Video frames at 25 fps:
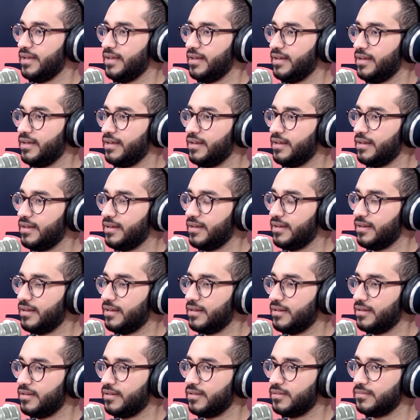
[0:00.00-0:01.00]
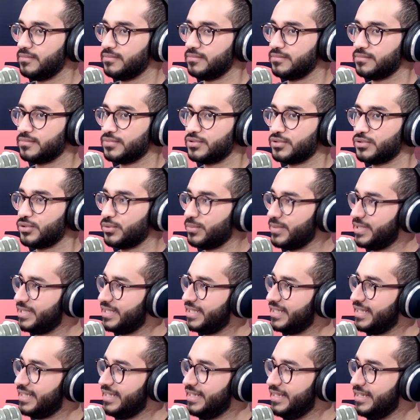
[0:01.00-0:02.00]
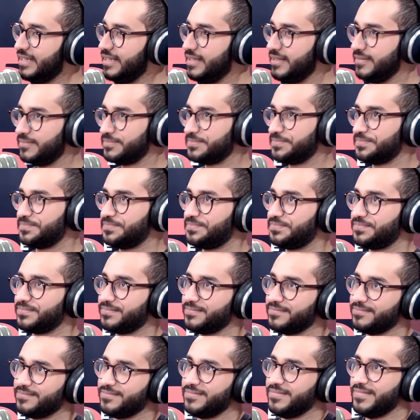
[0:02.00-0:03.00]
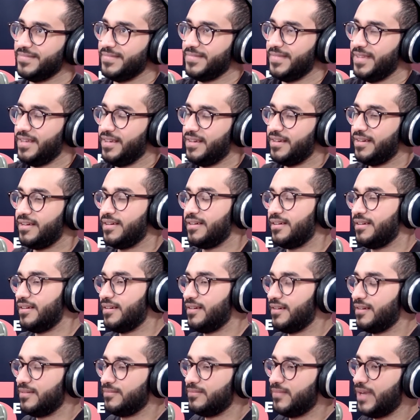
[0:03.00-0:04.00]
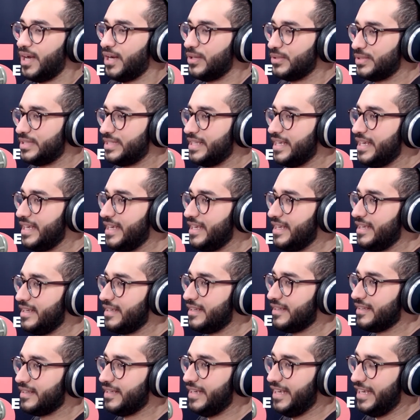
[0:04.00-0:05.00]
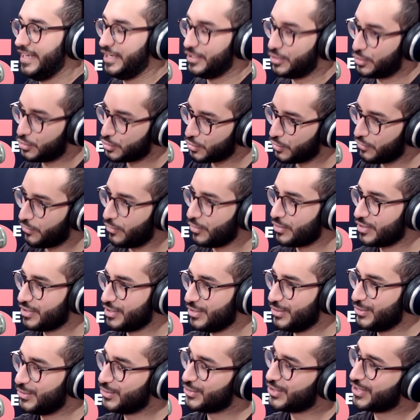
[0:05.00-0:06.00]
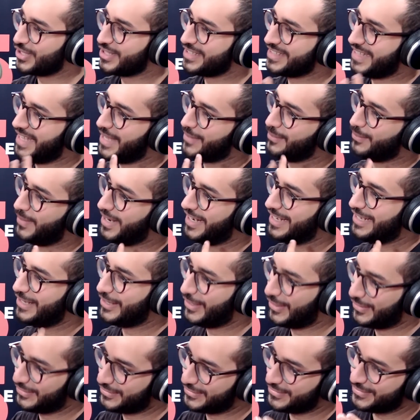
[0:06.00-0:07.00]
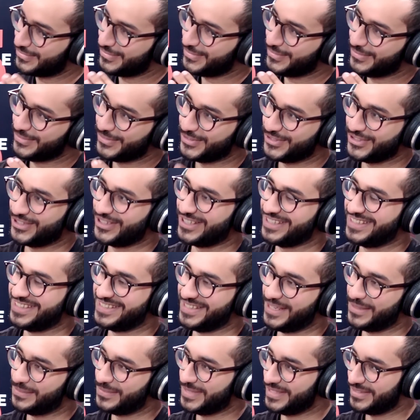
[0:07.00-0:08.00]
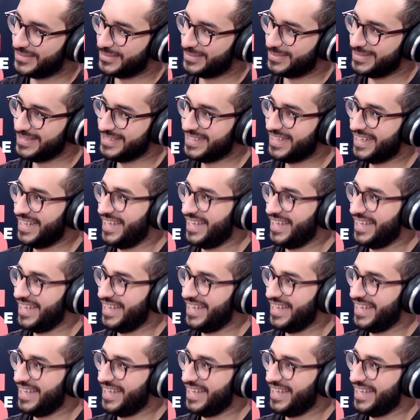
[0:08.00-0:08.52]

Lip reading: So basically, I would say it is so focused into chocolate, and my love for chocolate is unbelievable.